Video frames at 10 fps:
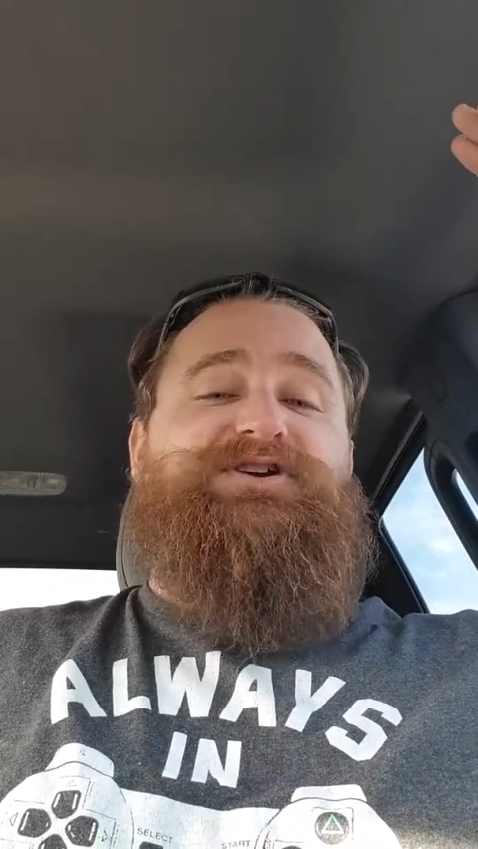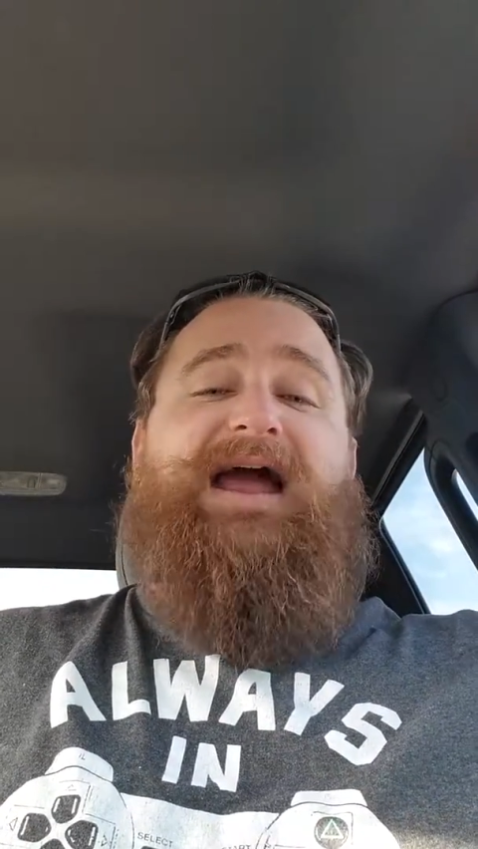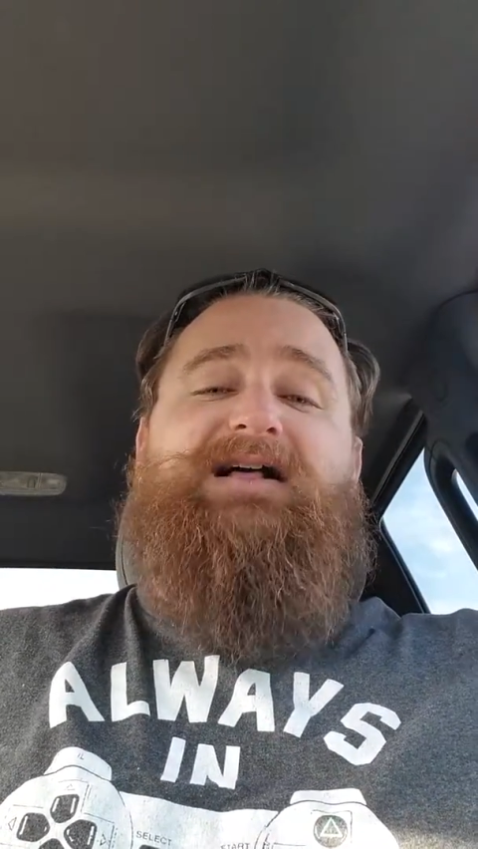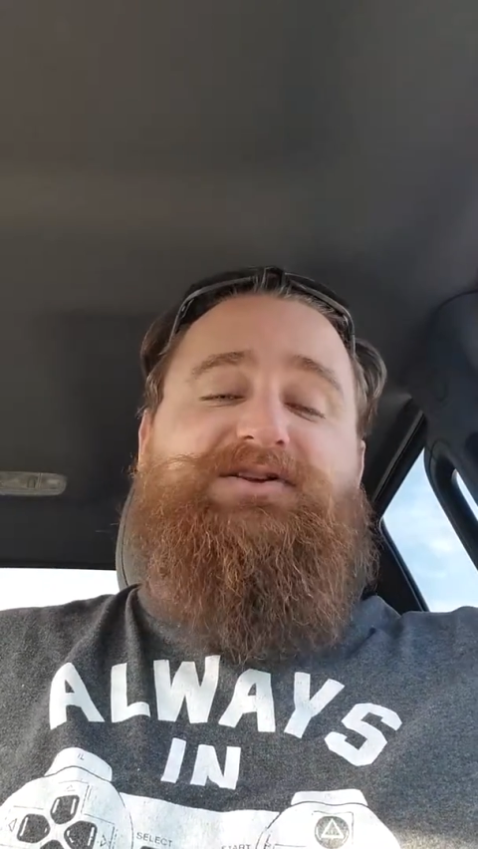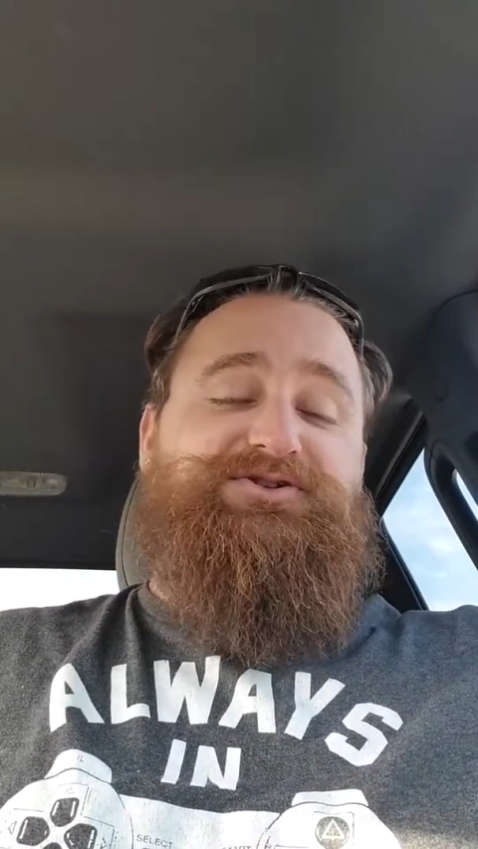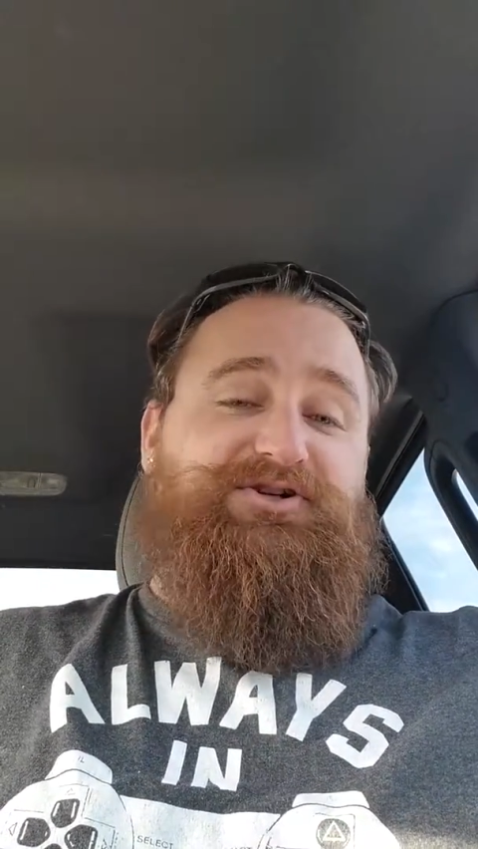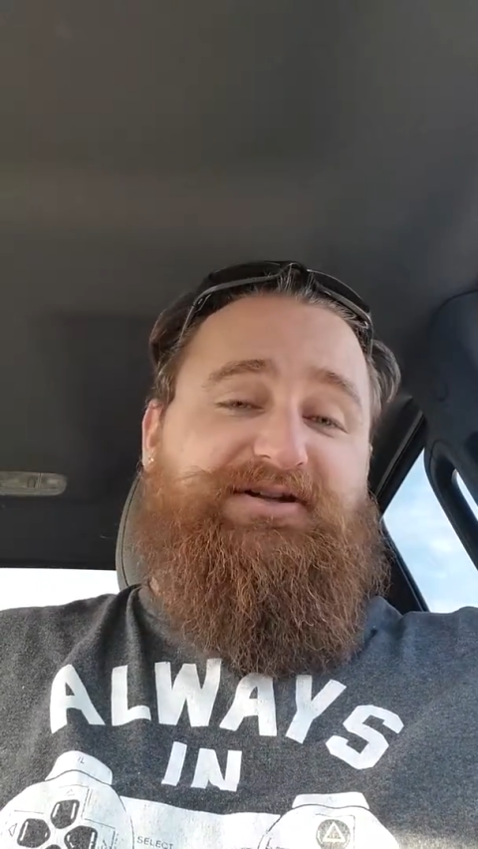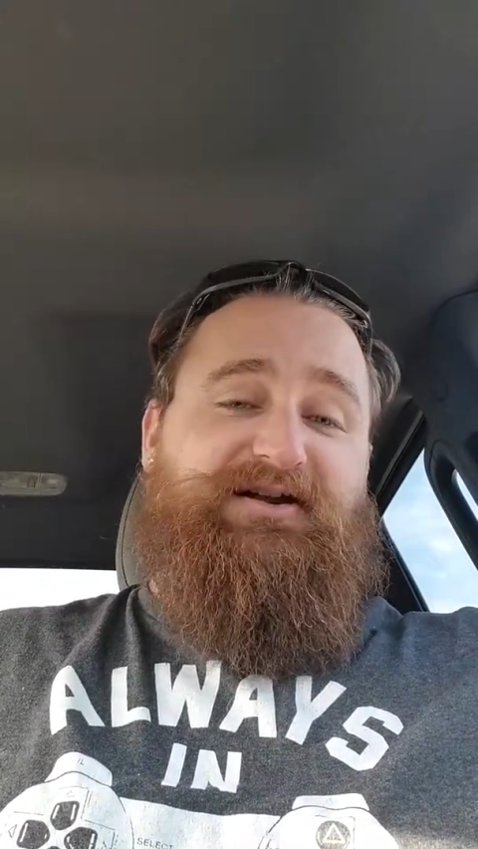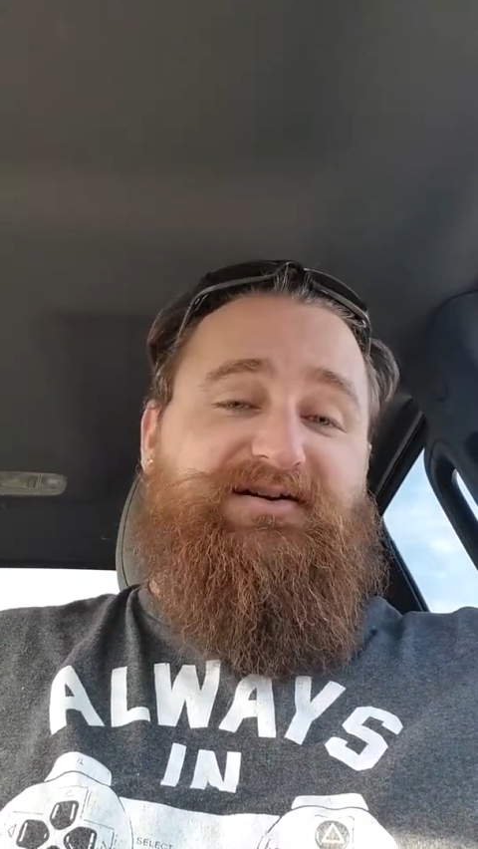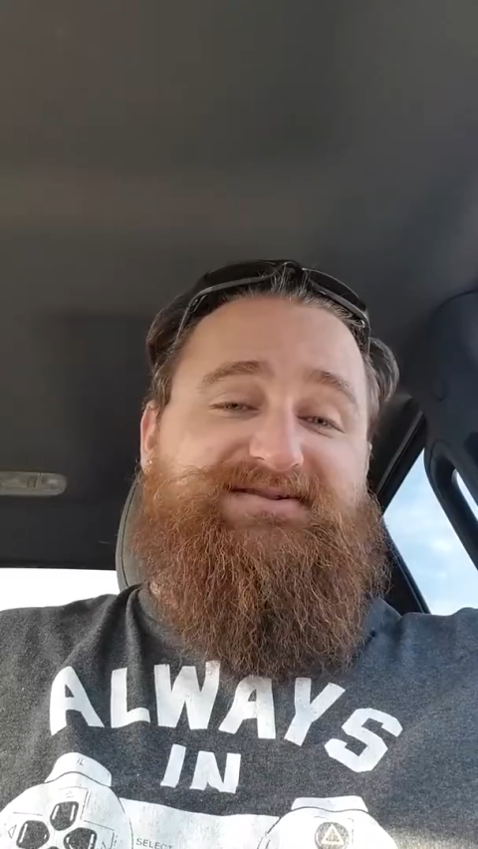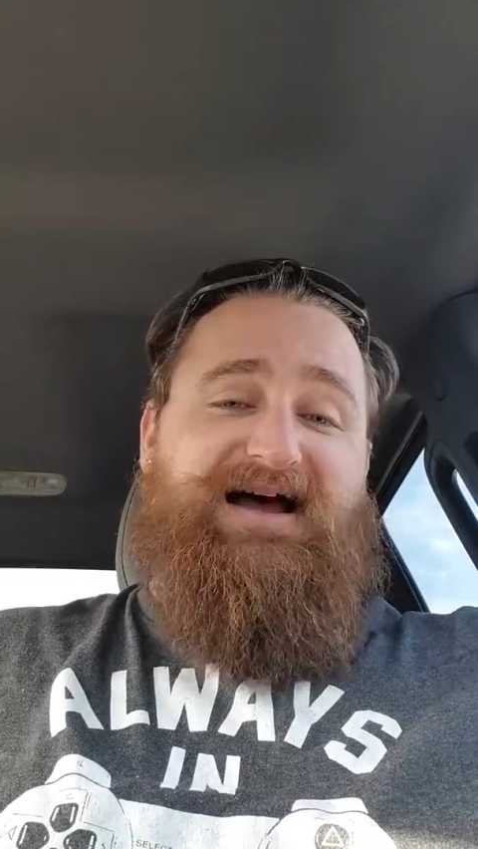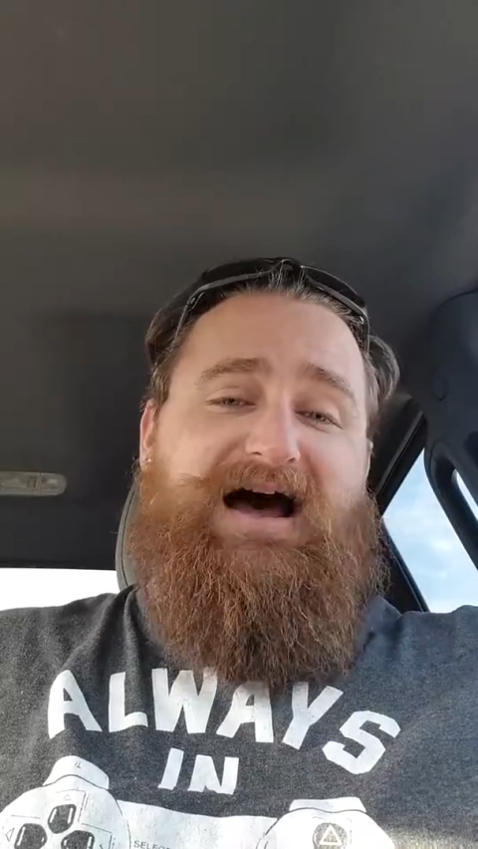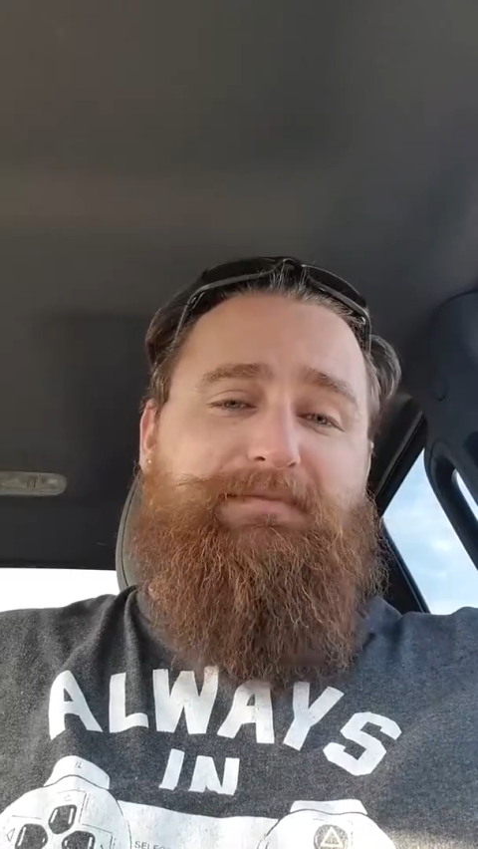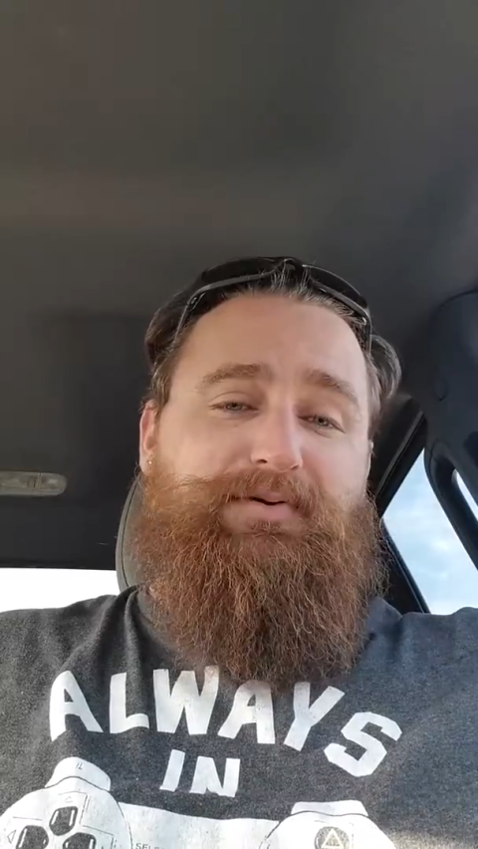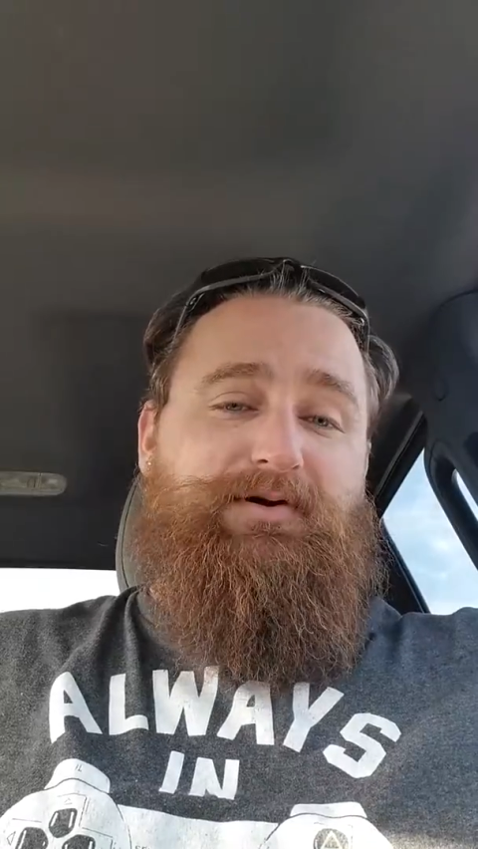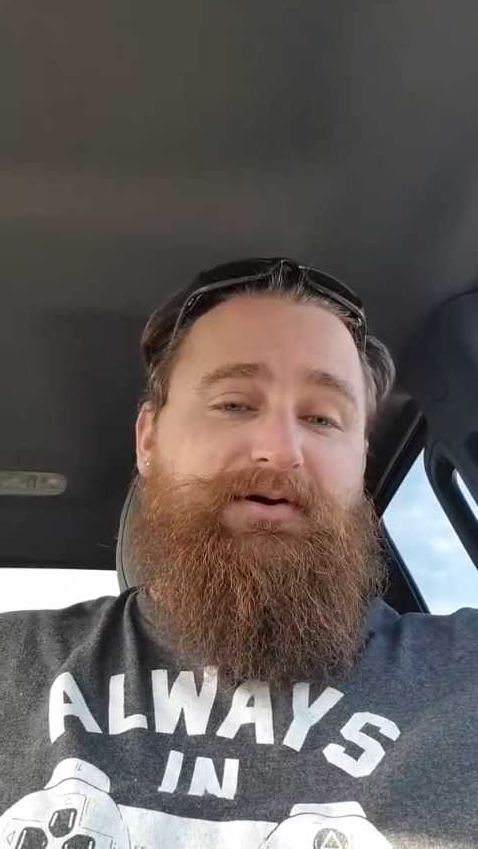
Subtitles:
challenger tier in top,